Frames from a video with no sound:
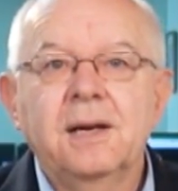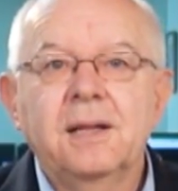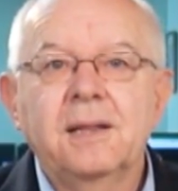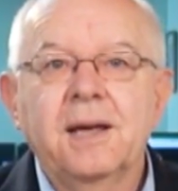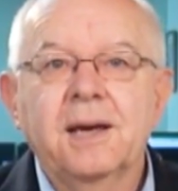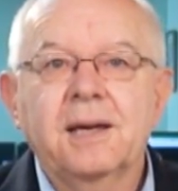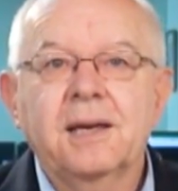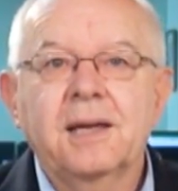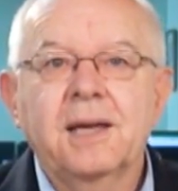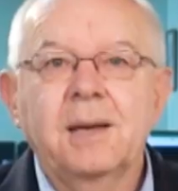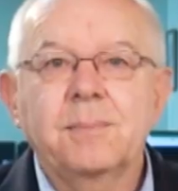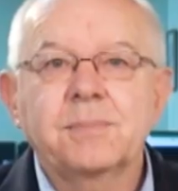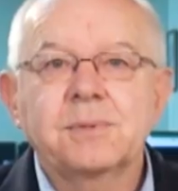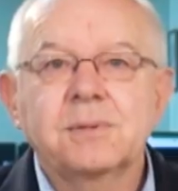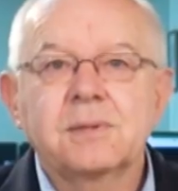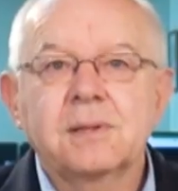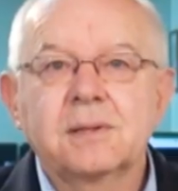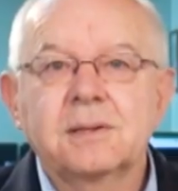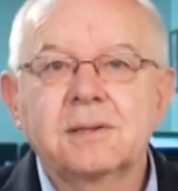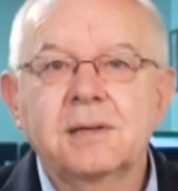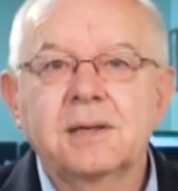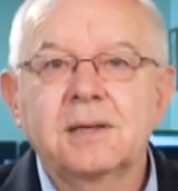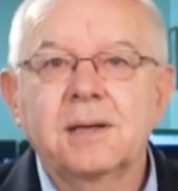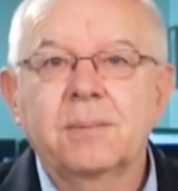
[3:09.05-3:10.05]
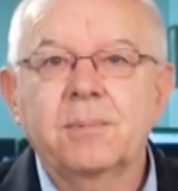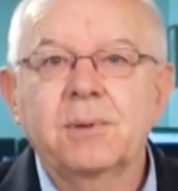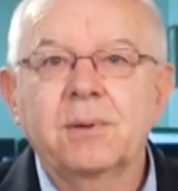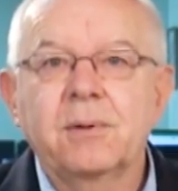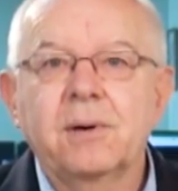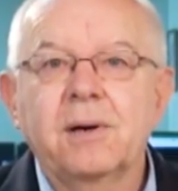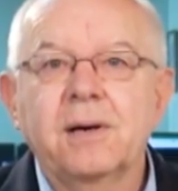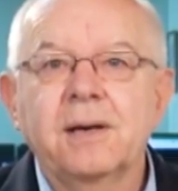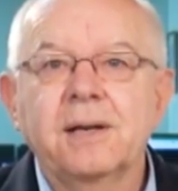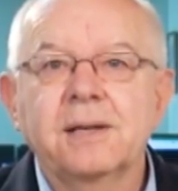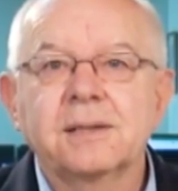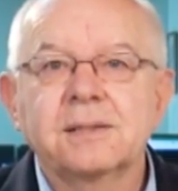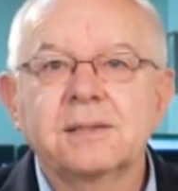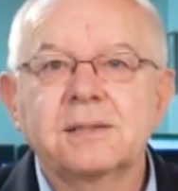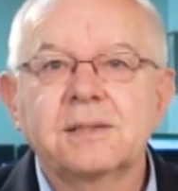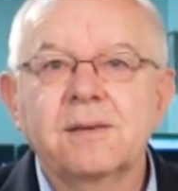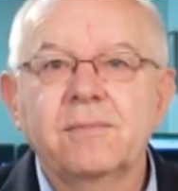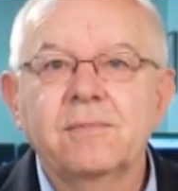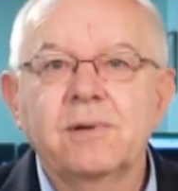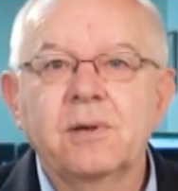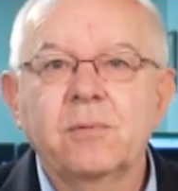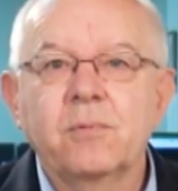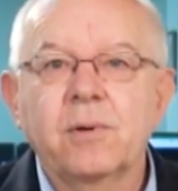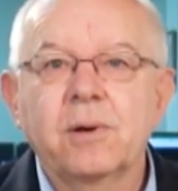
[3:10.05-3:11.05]
That keeps the TWI at
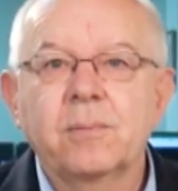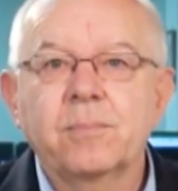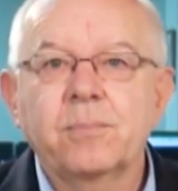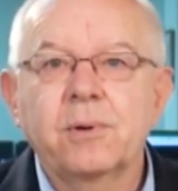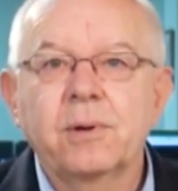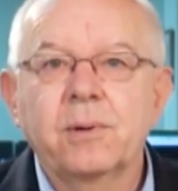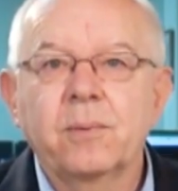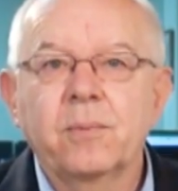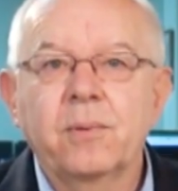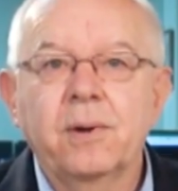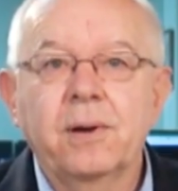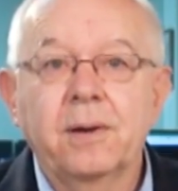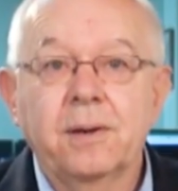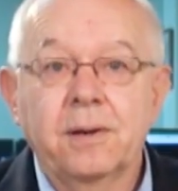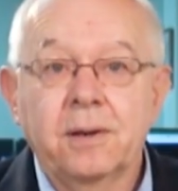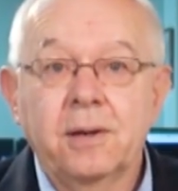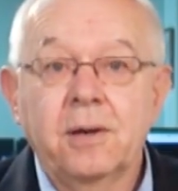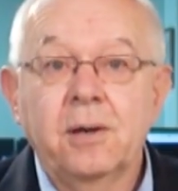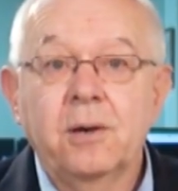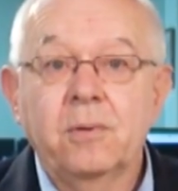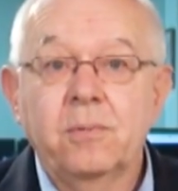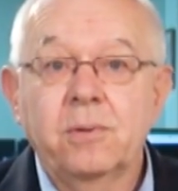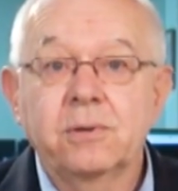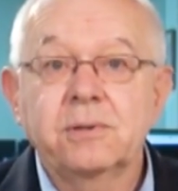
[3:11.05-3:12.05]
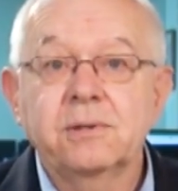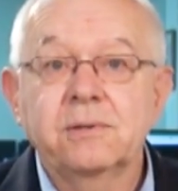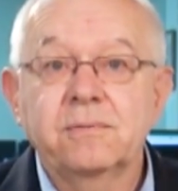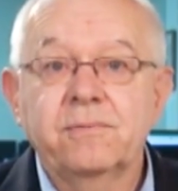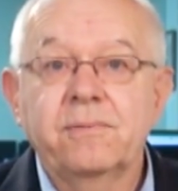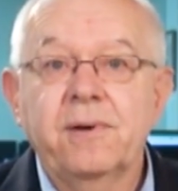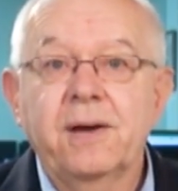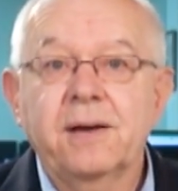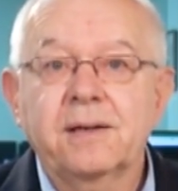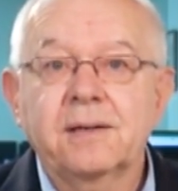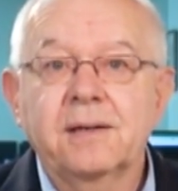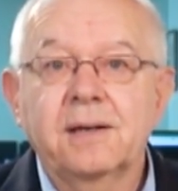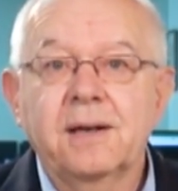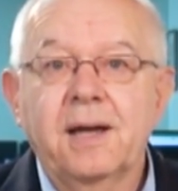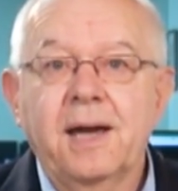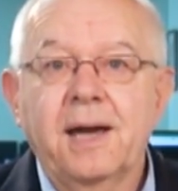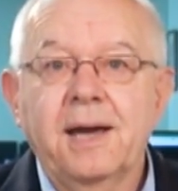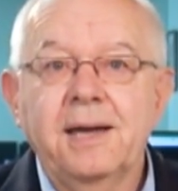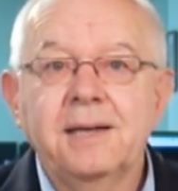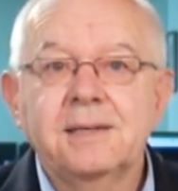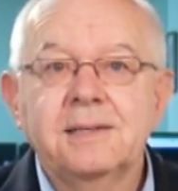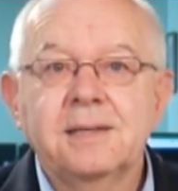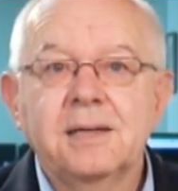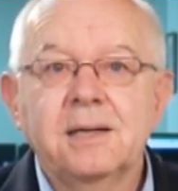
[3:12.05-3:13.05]
71.1, which is in fact an
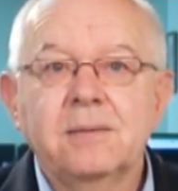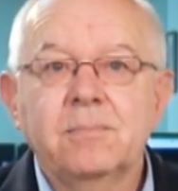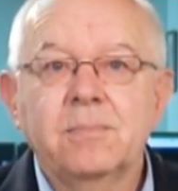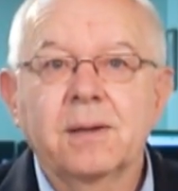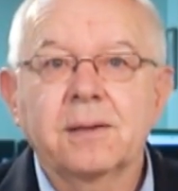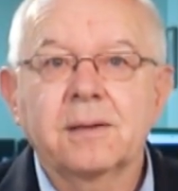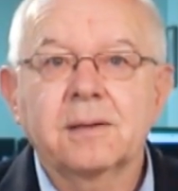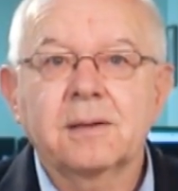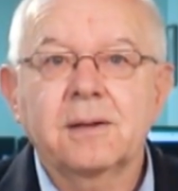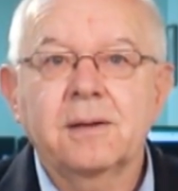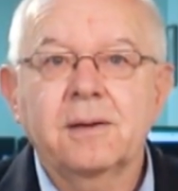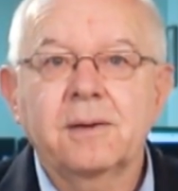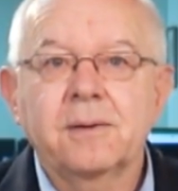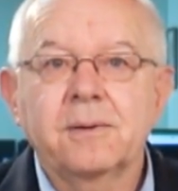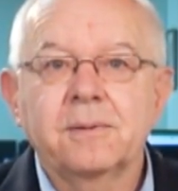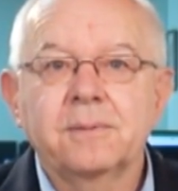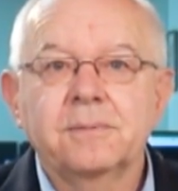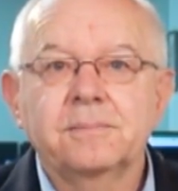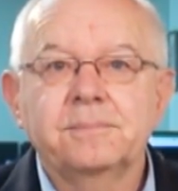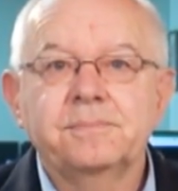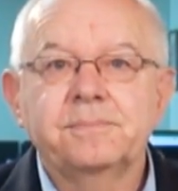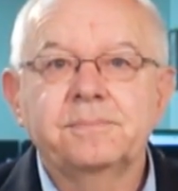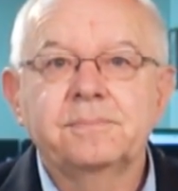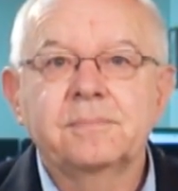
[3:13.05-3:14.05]
18-month low.